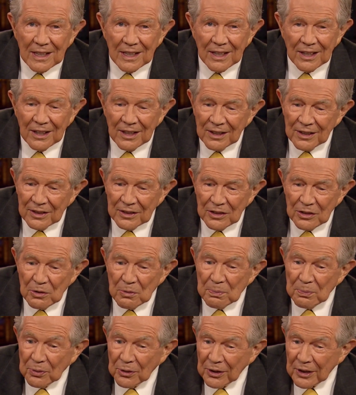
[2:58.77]
Uh, you
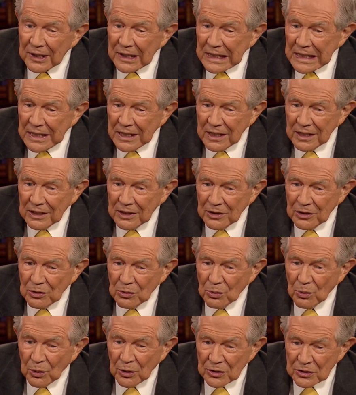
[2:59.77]
pray, you
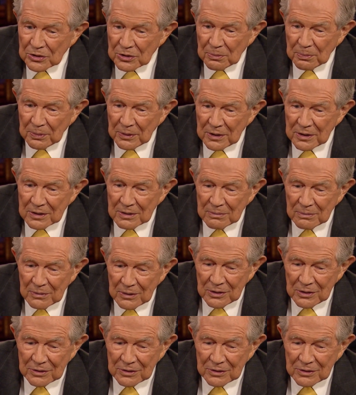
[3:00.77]
worship Him,